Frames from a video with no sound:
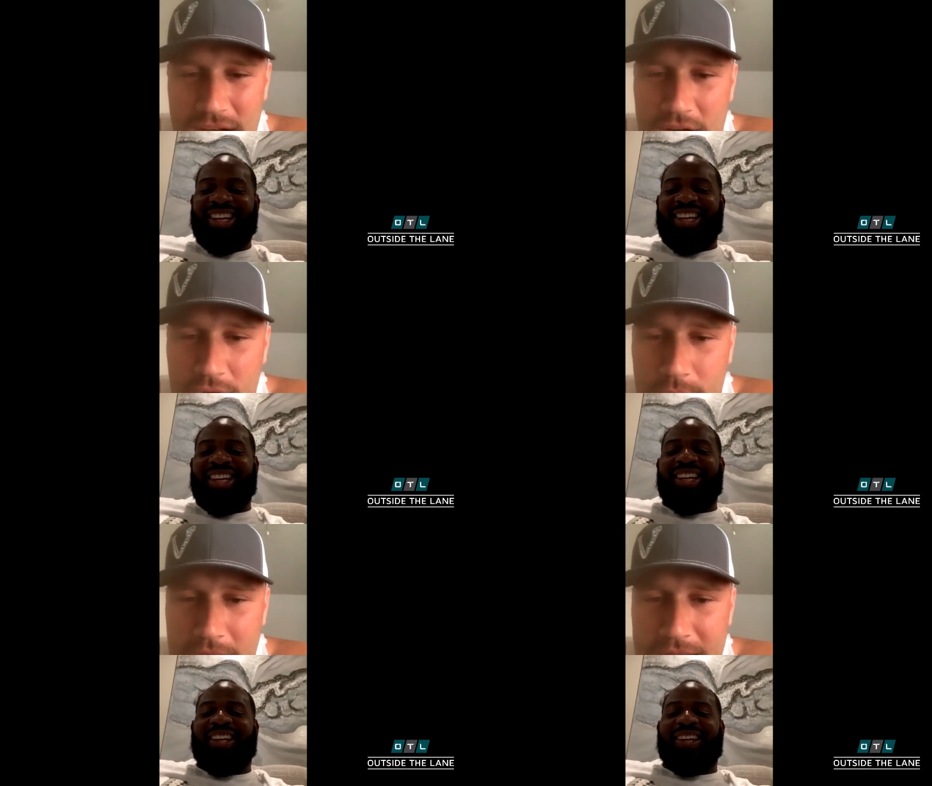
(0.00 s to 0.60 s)
Speaker 1: All
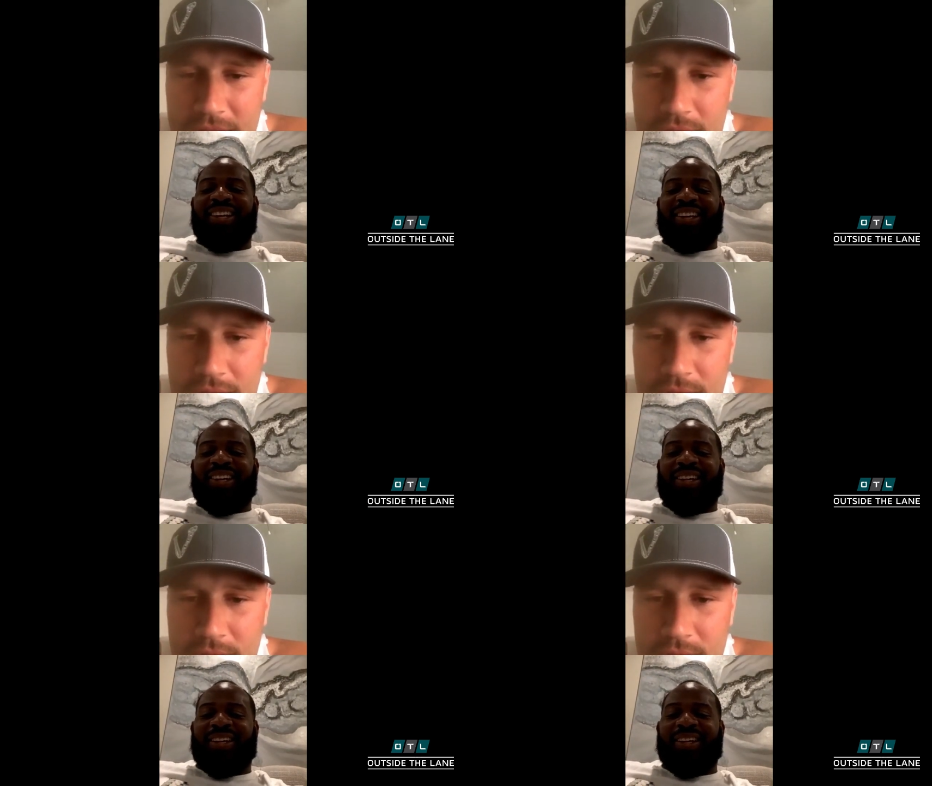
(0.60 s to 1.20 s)
right.
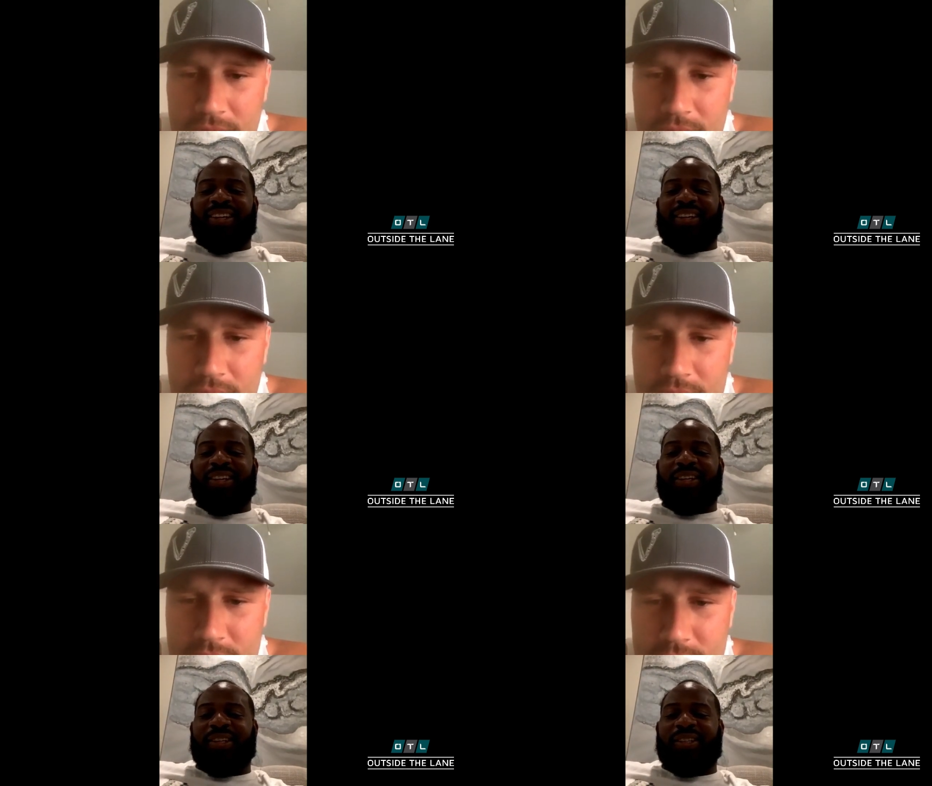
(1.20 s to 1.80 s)
Uh,
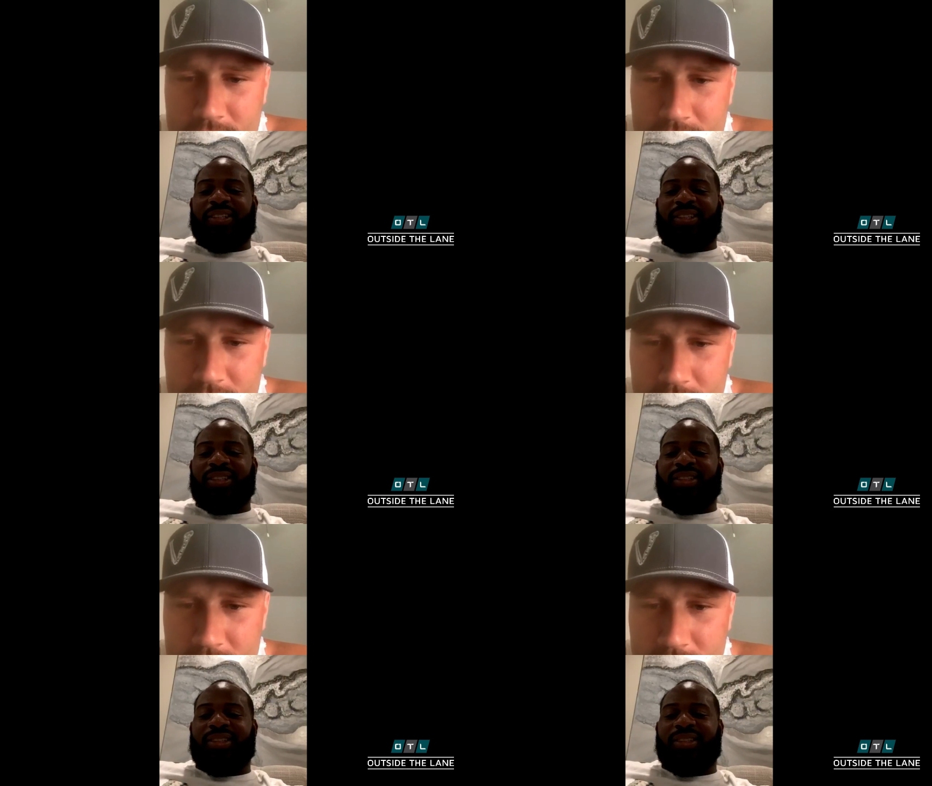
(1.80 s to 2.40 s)

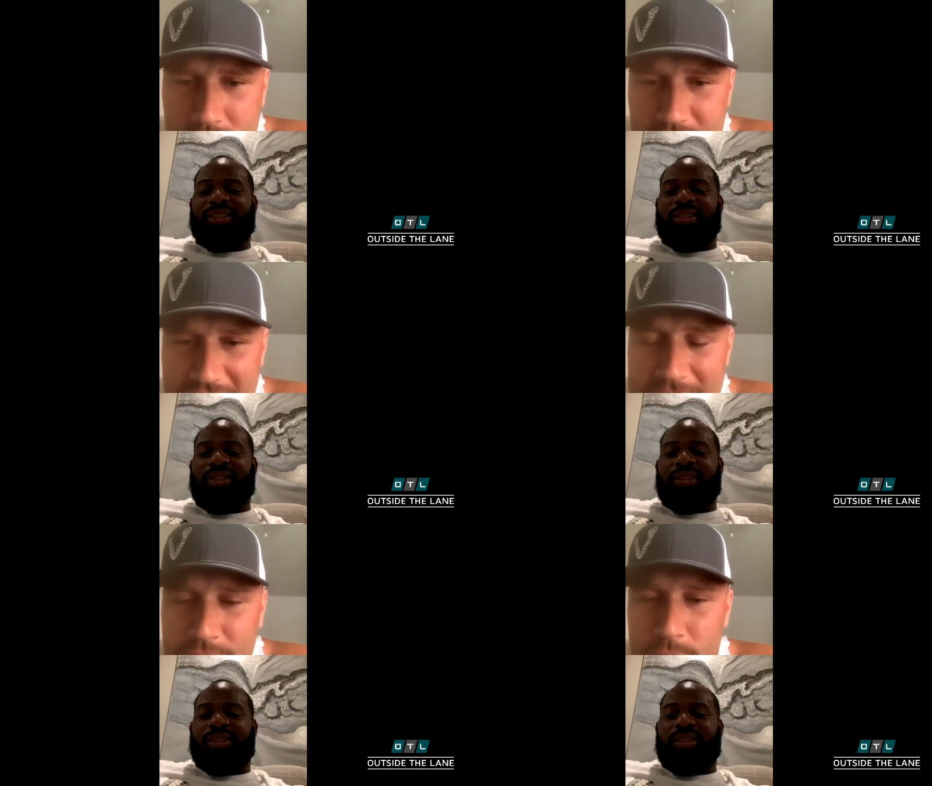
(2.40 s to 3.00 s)

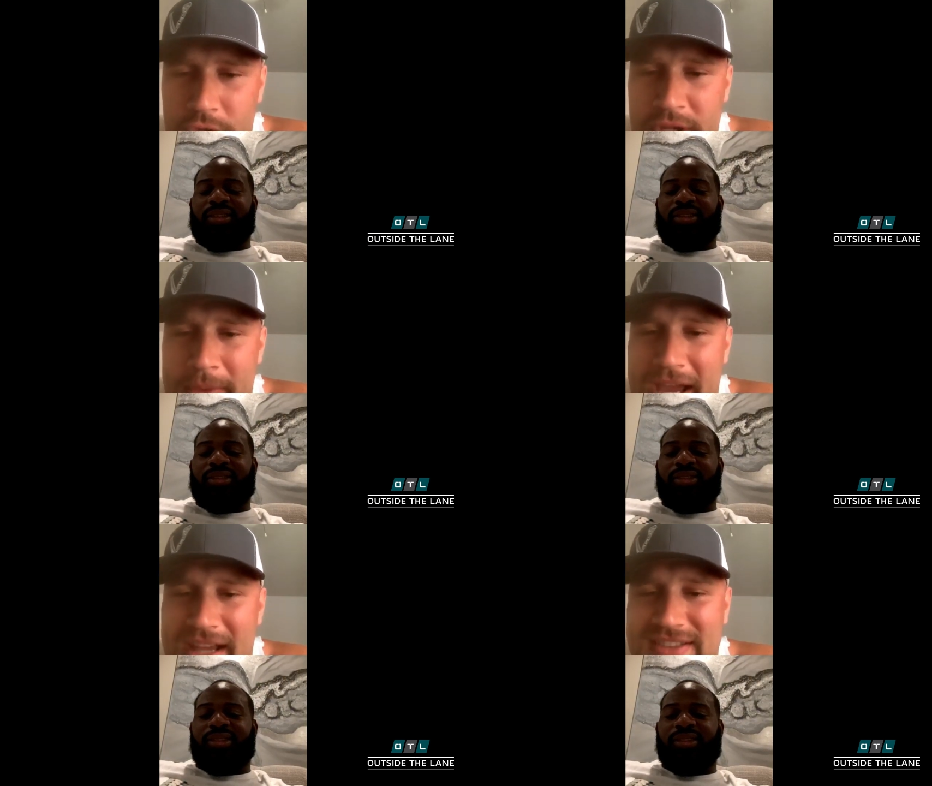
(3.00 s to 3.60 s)
David William
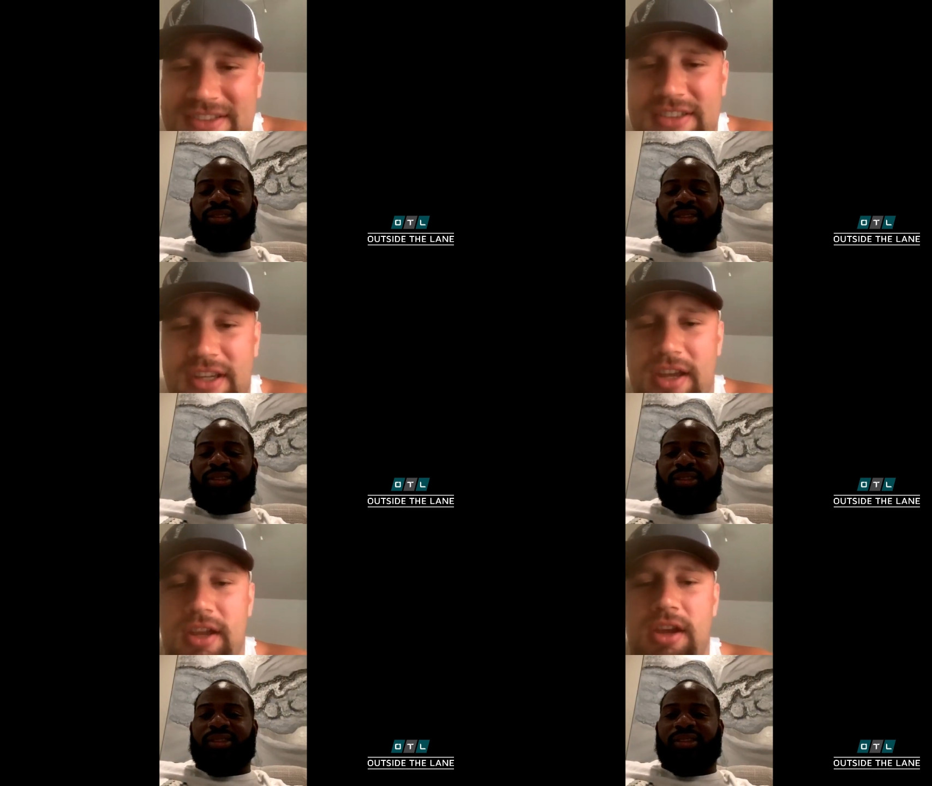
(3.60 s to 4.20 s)
asked,
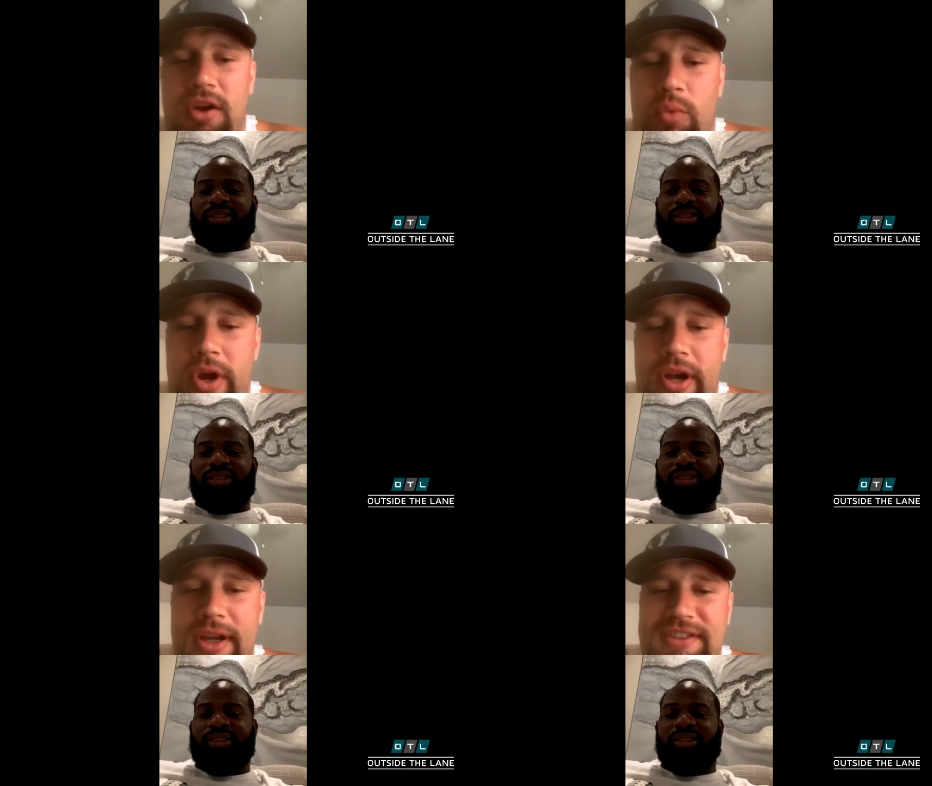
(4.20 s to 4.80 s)

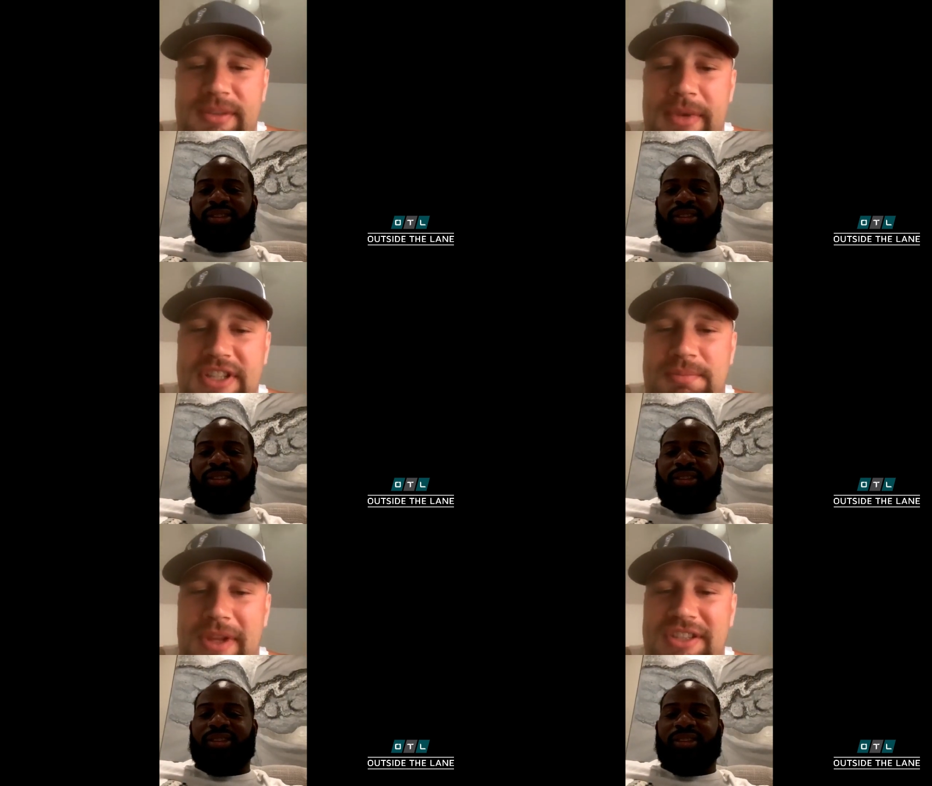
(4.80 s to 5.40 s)
Where is the
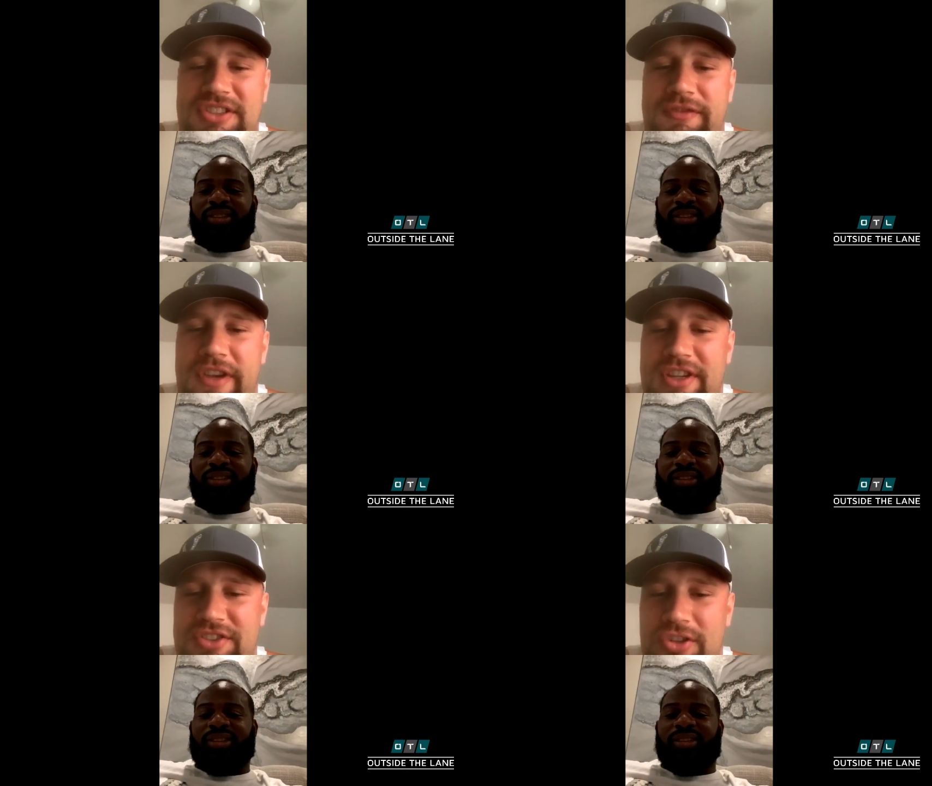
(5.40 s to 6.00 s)
best place to
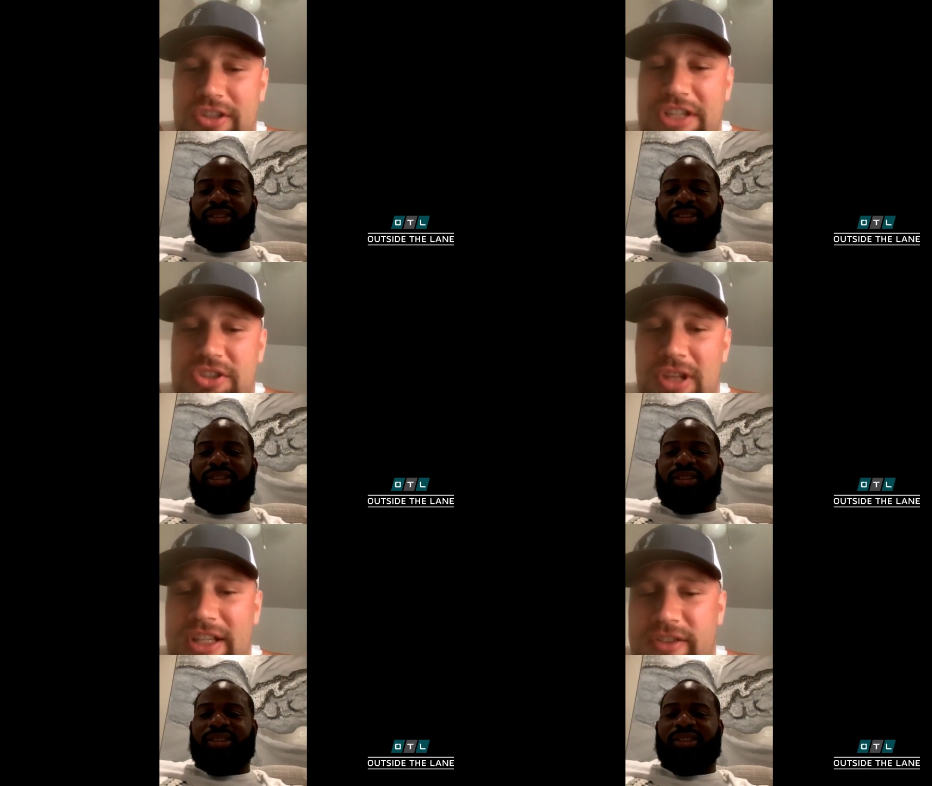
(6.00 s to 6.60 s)
fish or that you
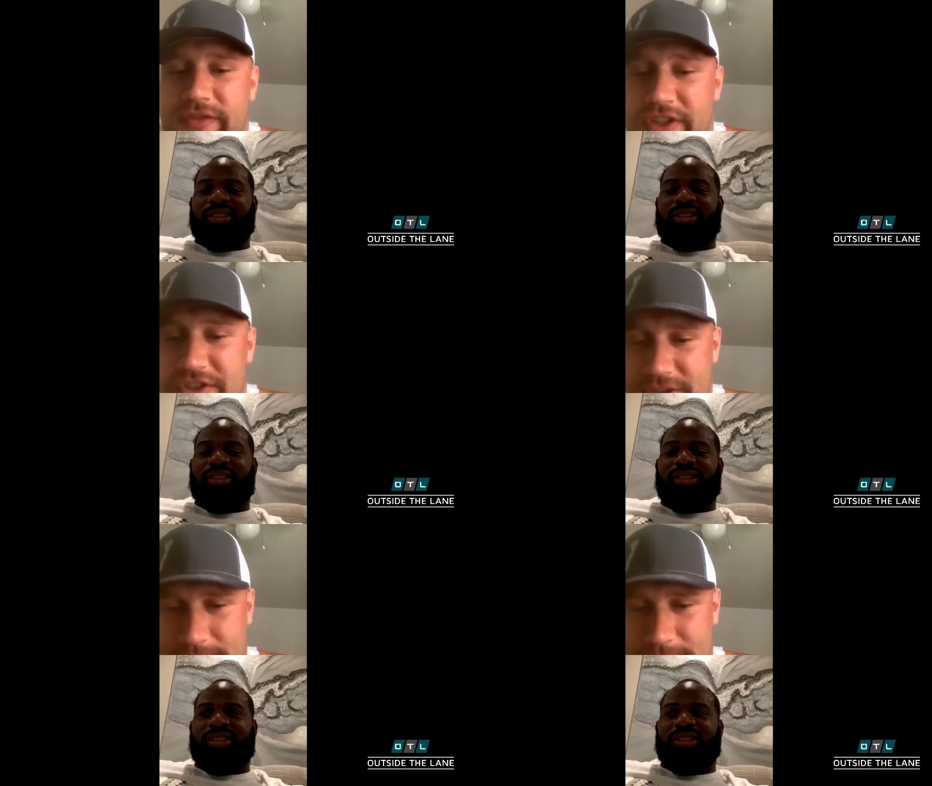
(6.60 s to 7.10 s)
like to fish?